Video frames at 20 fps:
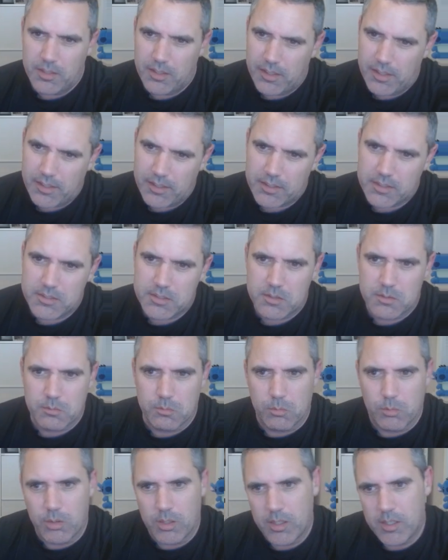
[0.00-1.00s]
X,
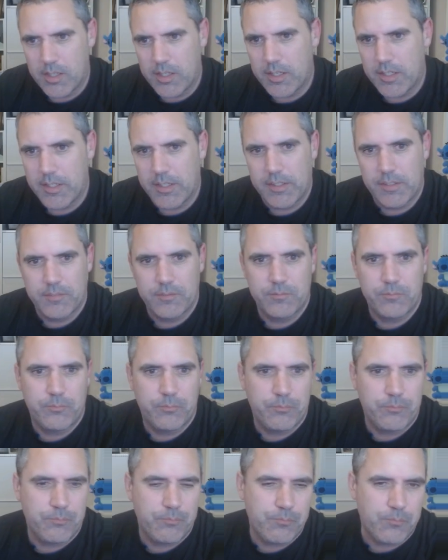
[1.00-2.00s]
Y,
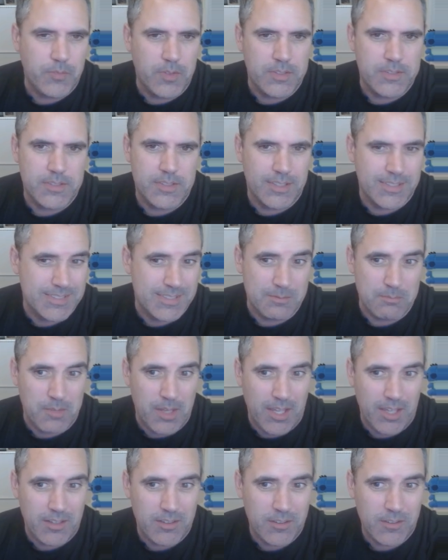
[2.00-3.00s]
it doesn't
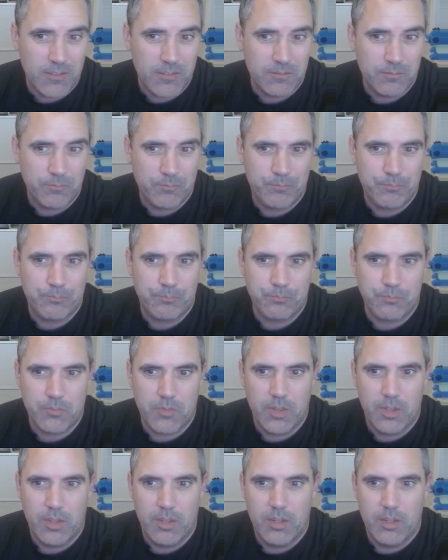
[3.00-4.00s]
matter.
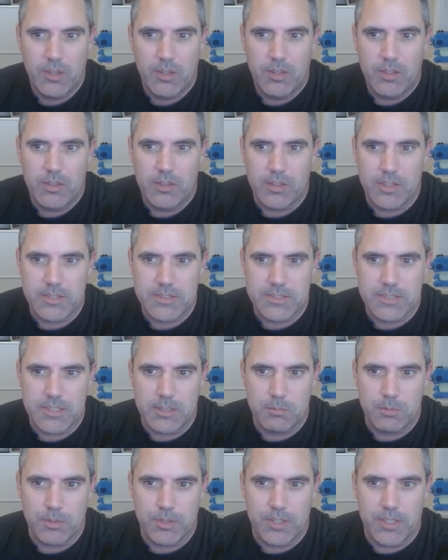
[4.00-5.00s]
Let's
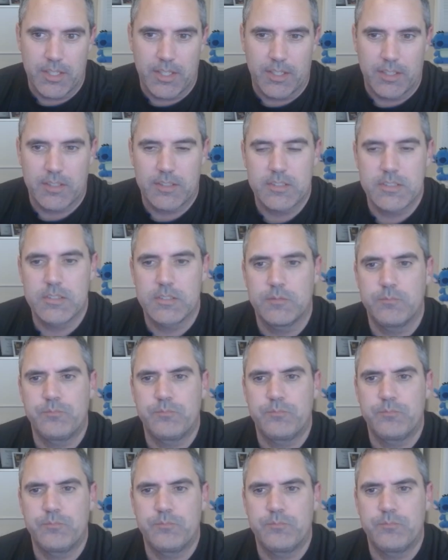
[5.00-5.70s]
label it X.